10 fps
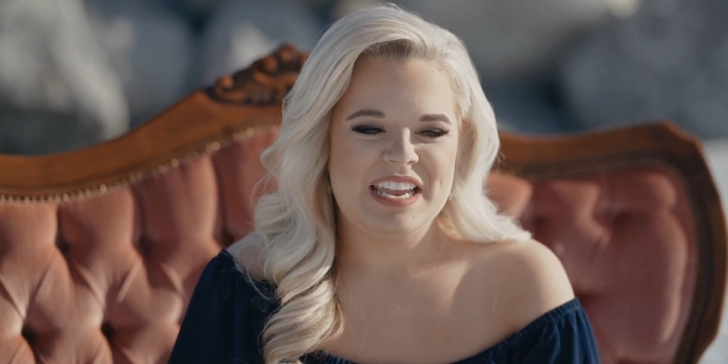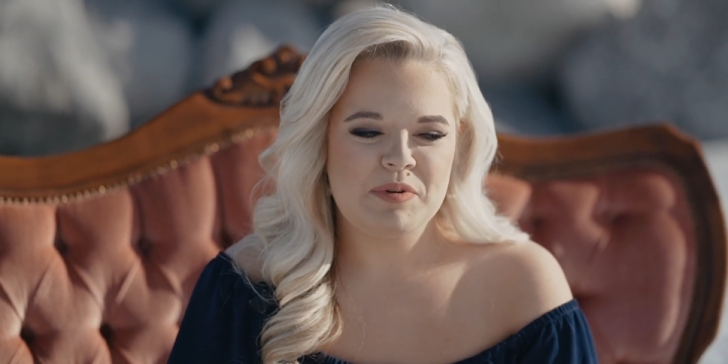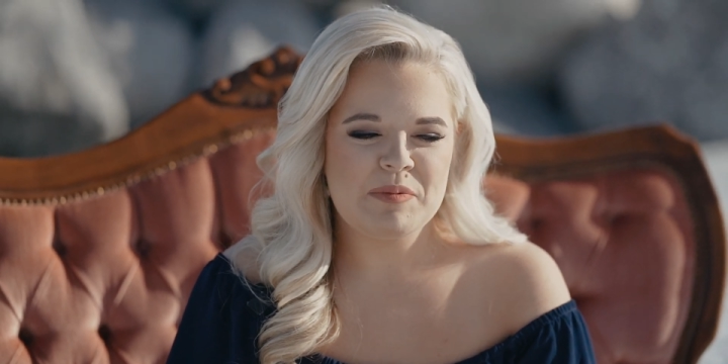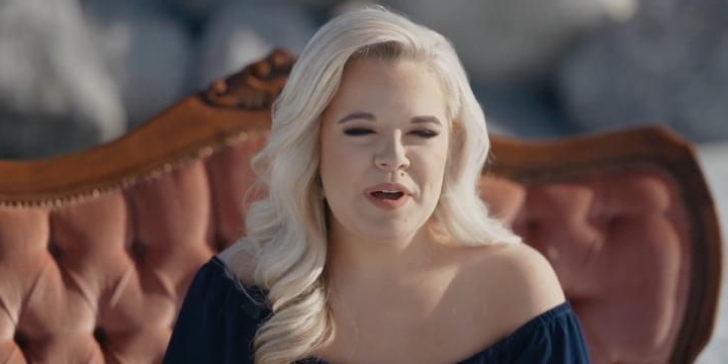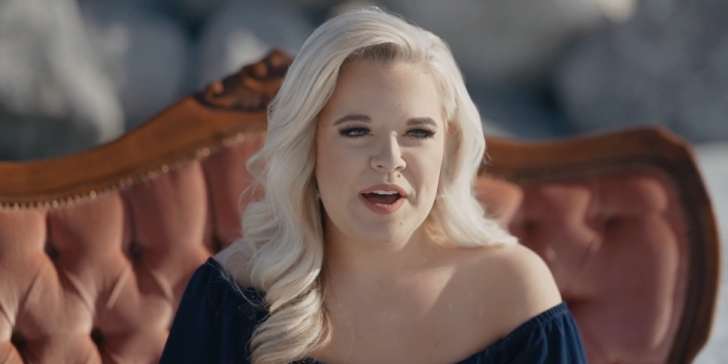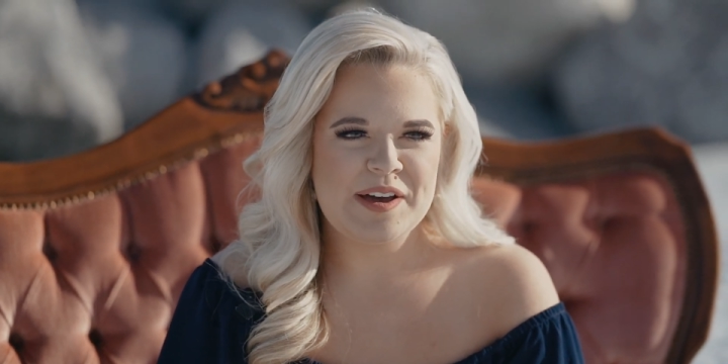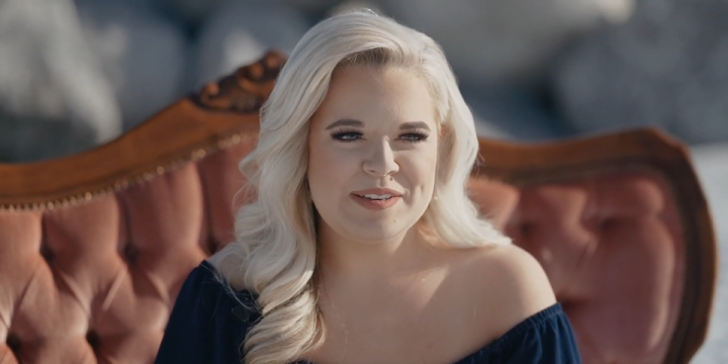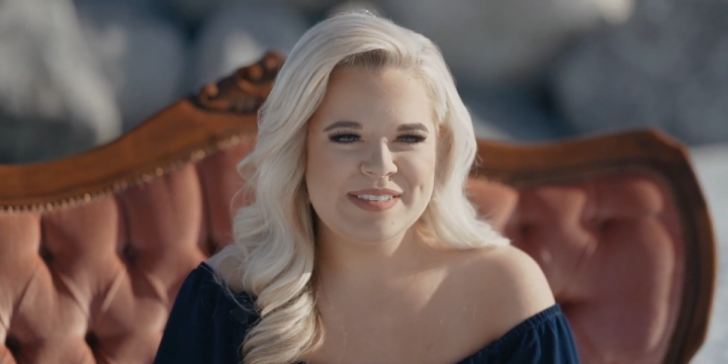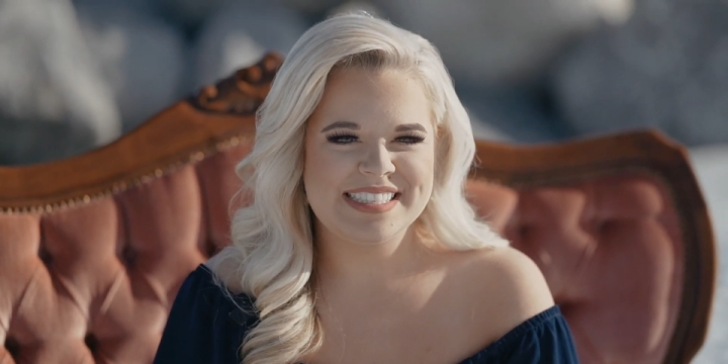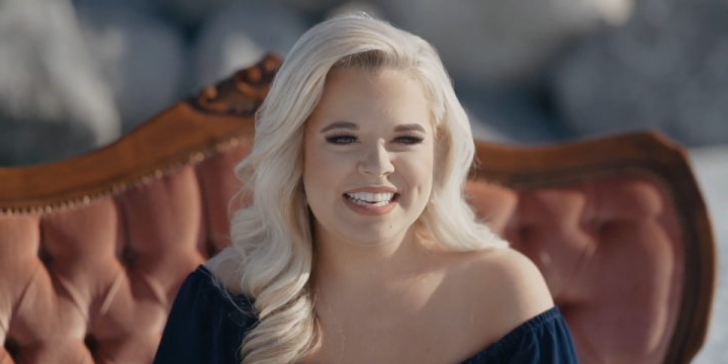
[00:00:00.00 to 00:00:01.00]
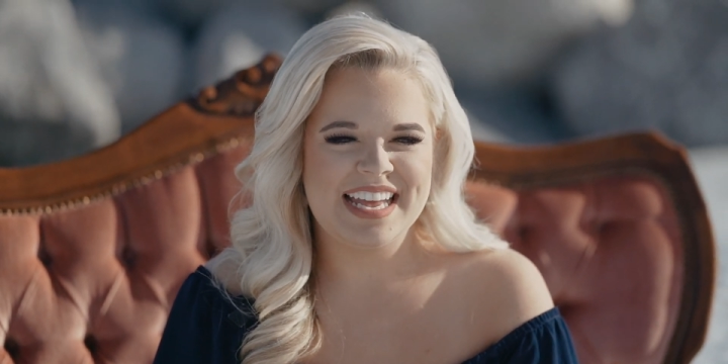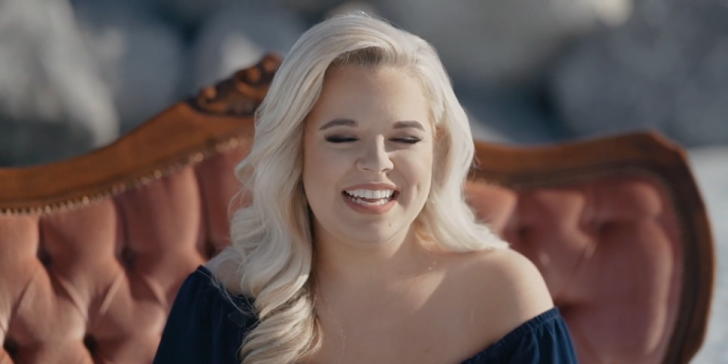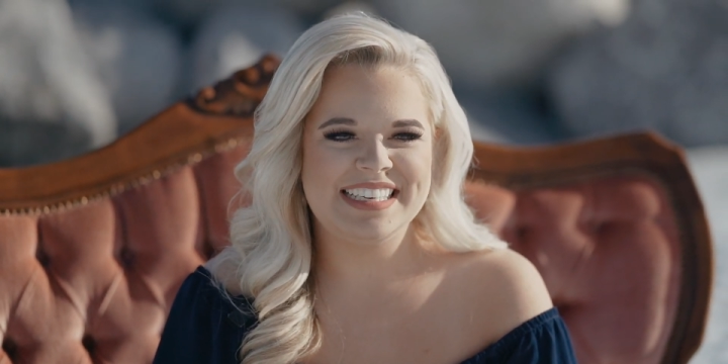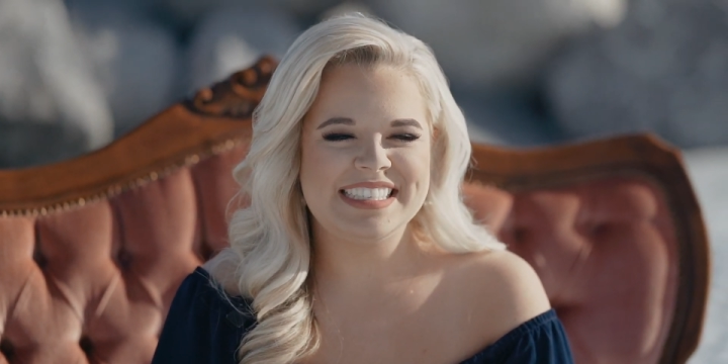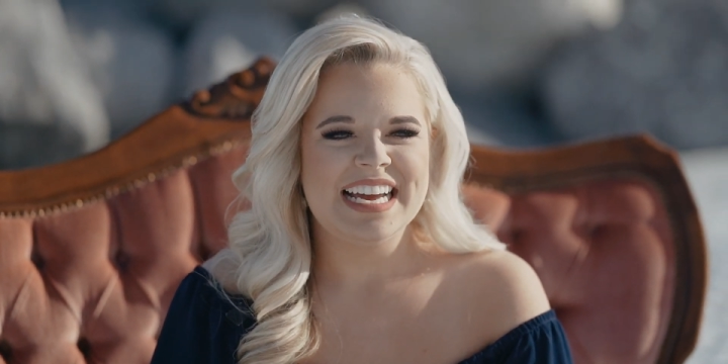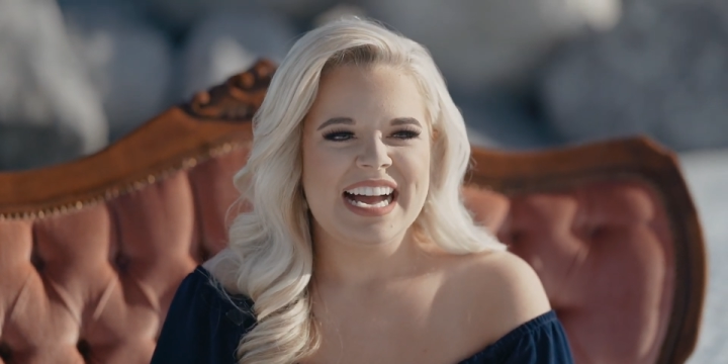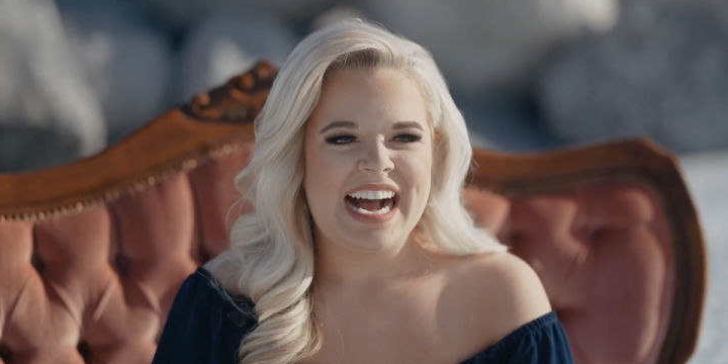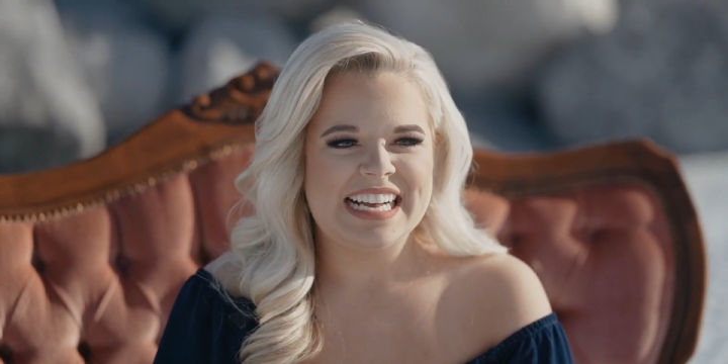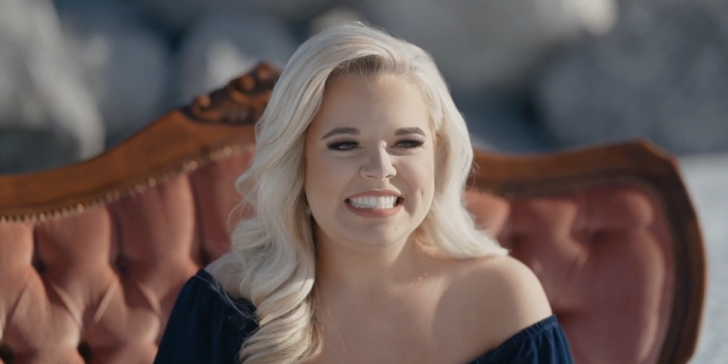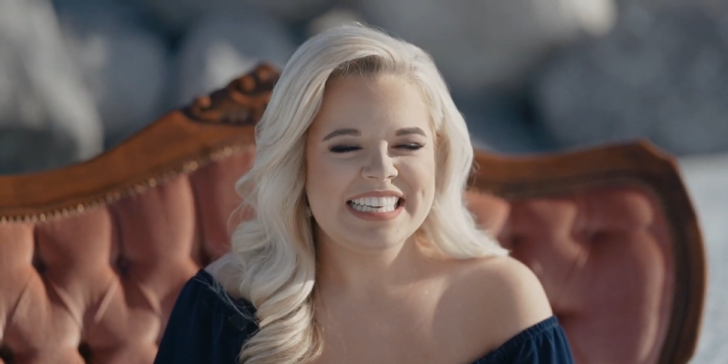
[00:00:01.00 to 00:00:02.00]
proposed, and
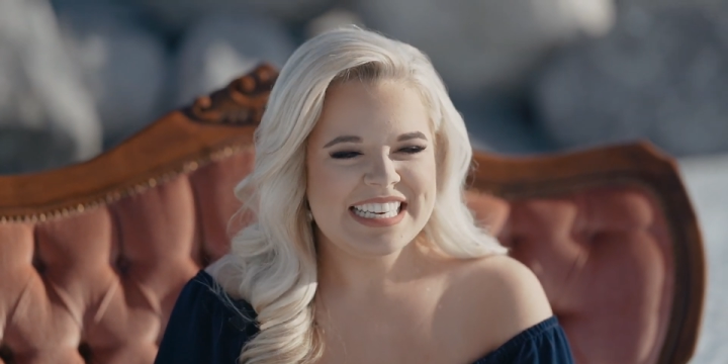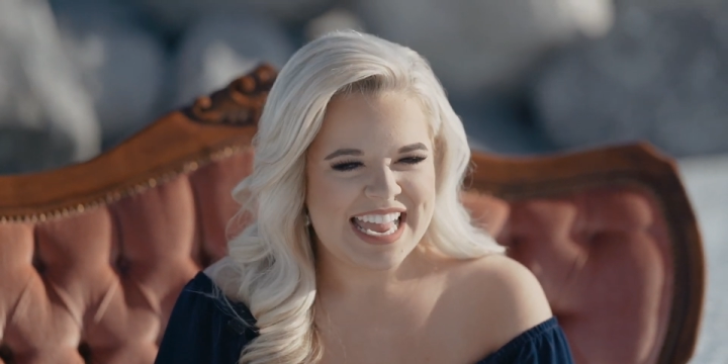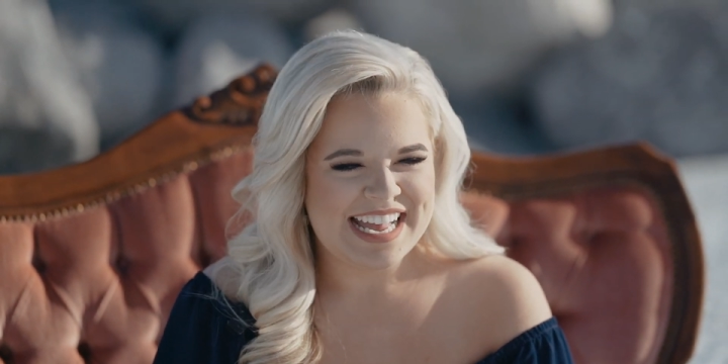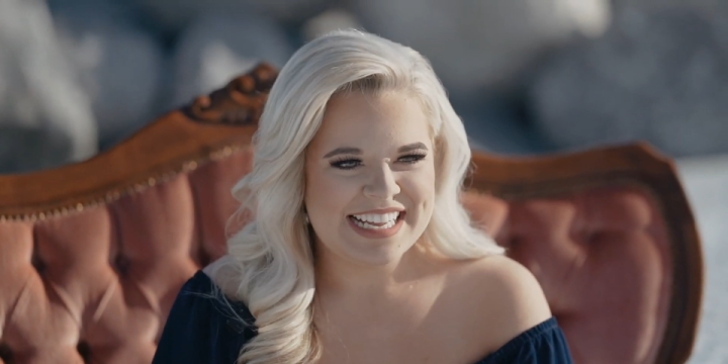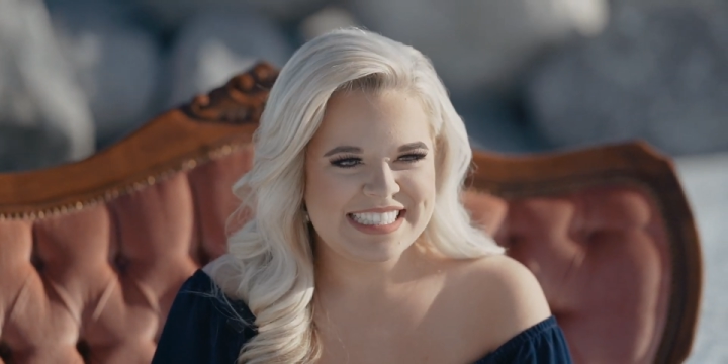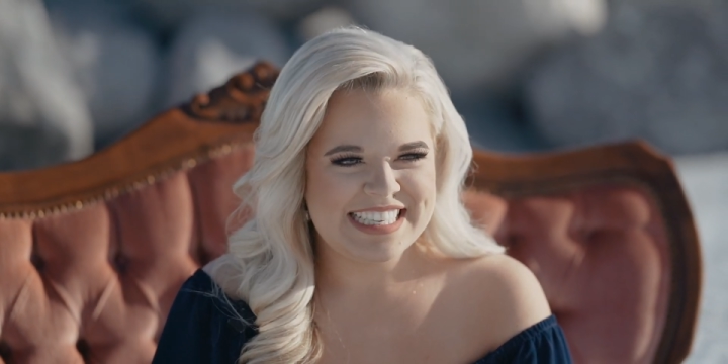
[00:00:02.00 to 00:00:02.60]
I said yes,